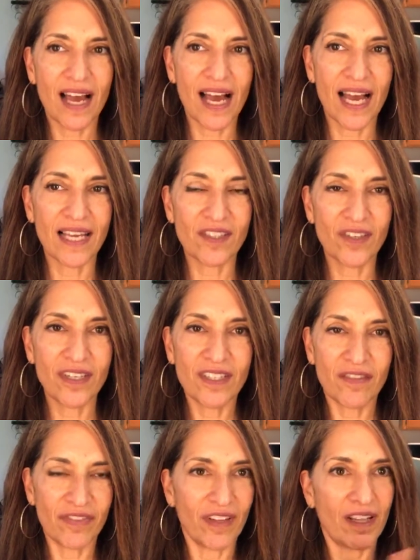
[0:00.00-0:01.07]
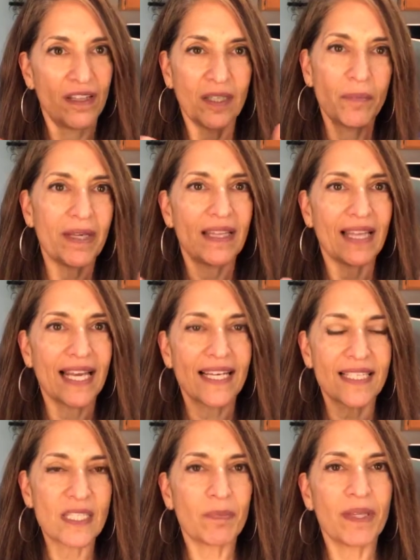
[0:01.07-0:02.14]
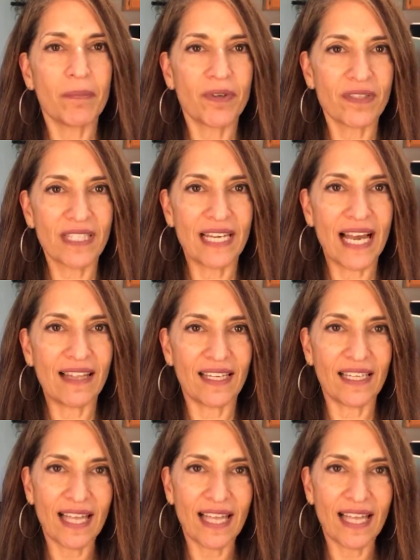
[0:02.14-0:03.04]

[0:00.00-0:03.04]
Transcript: I started to feel a little bit like a split personality.